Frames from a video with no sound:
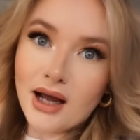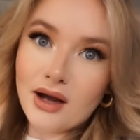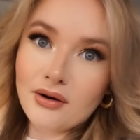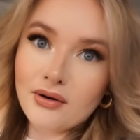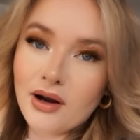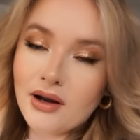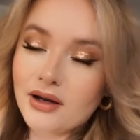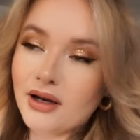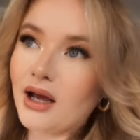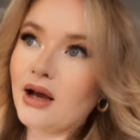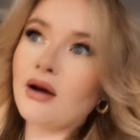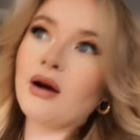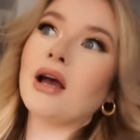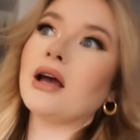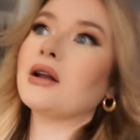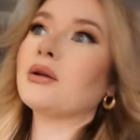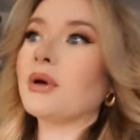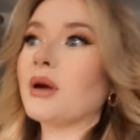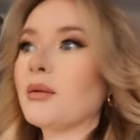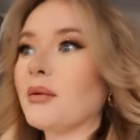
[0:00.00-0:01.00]
out right now, I
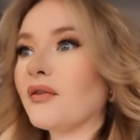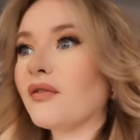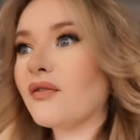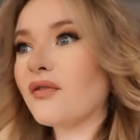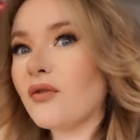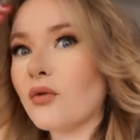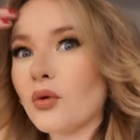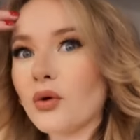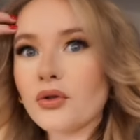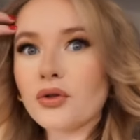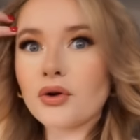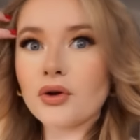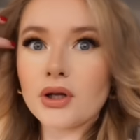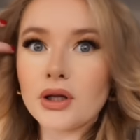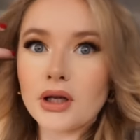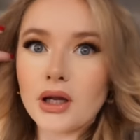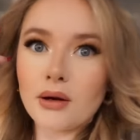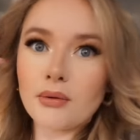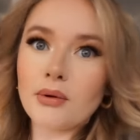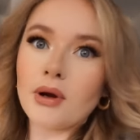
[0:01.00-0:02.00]
had to wake up at 4:30
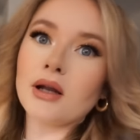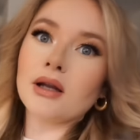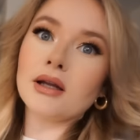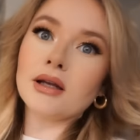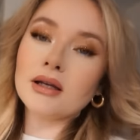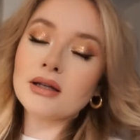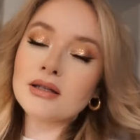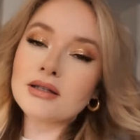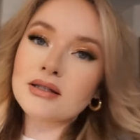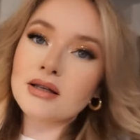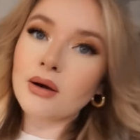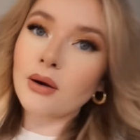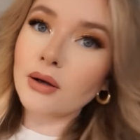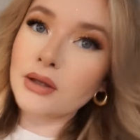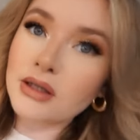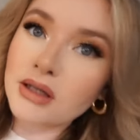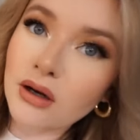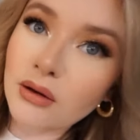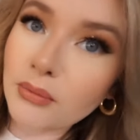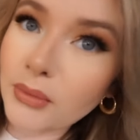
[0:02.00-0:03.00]
to get ready. So I
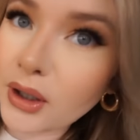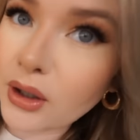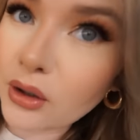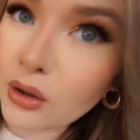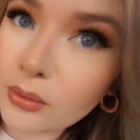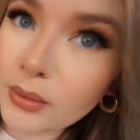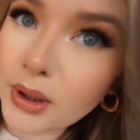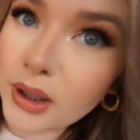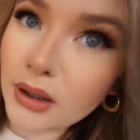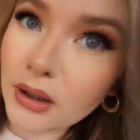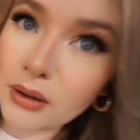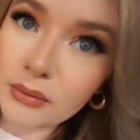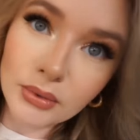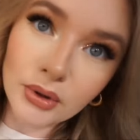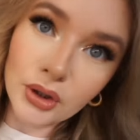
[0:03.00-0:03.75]
did my whole makeup